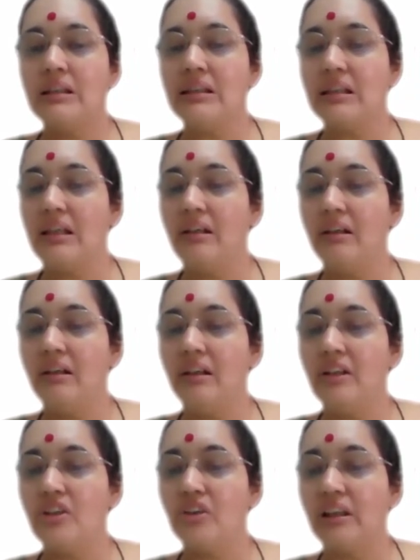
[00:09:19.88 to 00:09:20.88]
can see
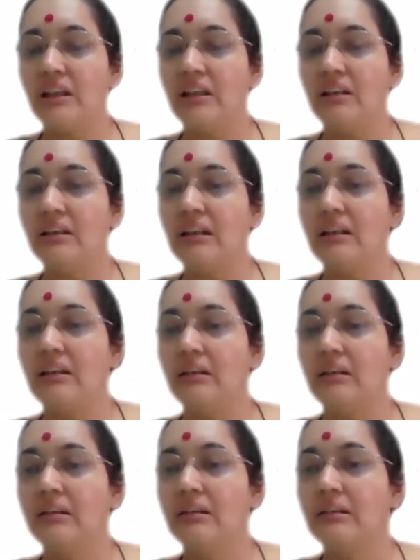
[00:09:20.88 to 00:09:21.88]
here Sri Lanka,
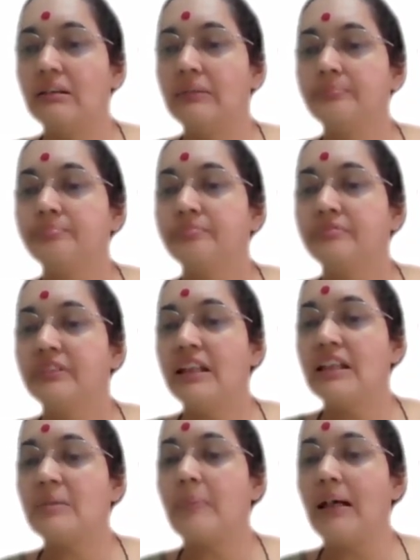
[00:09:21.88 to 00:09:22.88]

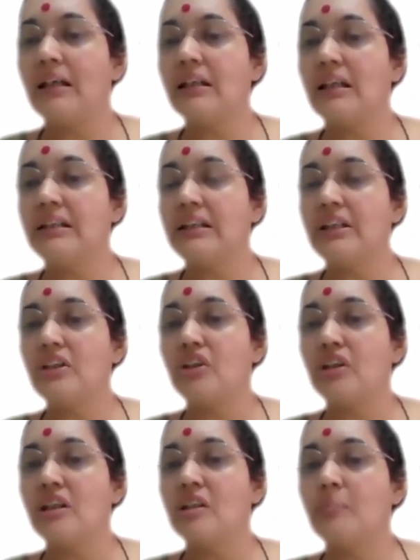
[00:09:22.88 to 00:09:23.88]
there's Bangladesh,
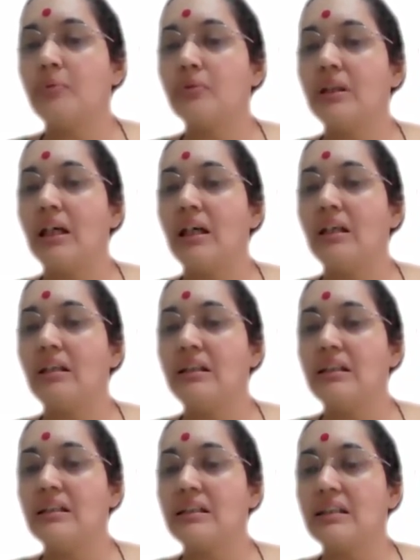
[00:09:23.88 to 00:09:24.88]
there's Bhutan,
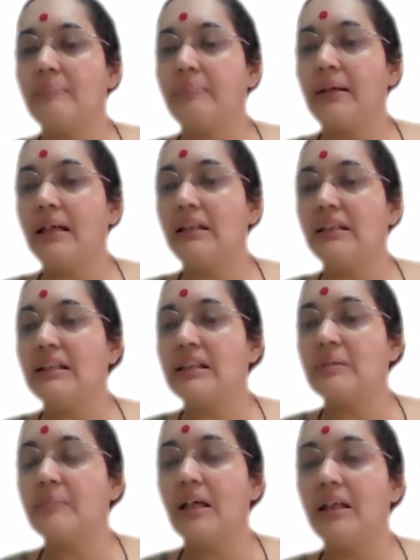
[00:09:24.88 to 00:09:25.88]
there's Nepal,
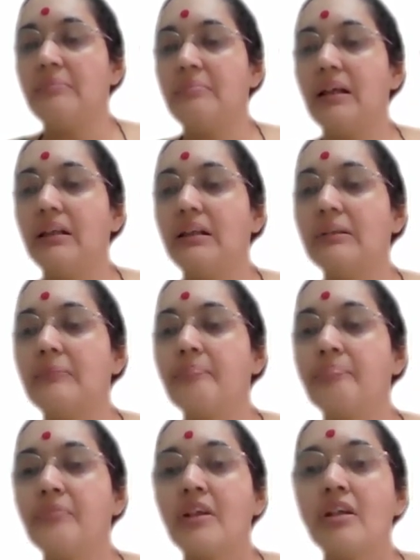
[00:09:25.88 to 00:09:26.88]
there's Myanmar.
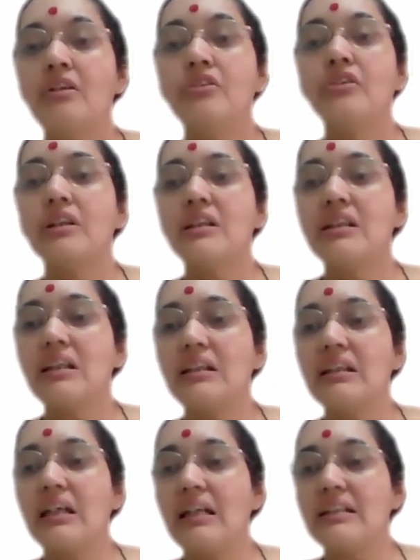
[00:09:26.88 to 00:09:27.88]
You can see
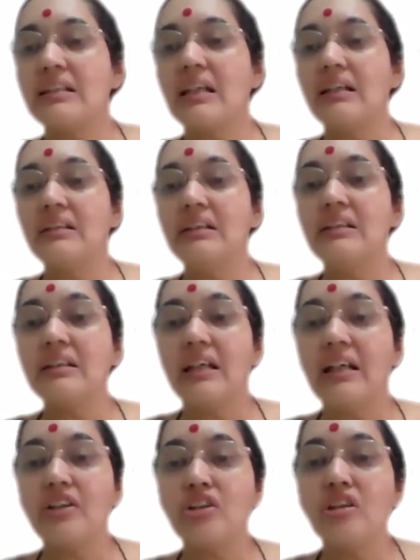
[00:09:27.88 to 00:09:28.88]
that's an
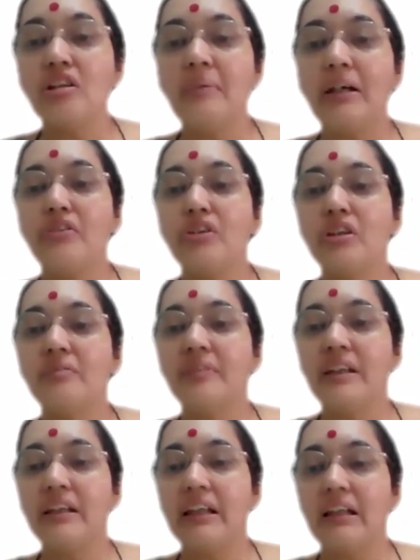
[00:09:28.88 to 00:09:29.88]
international boundary of
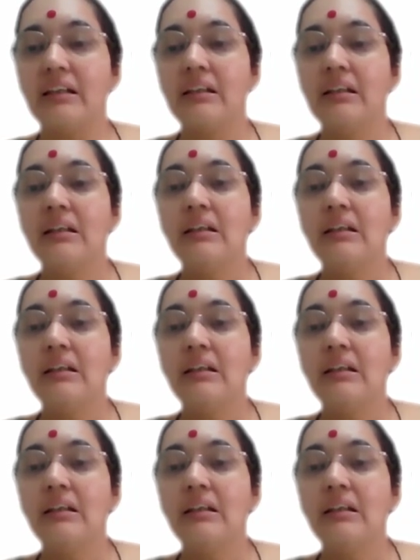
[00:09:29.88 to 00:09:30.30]
India.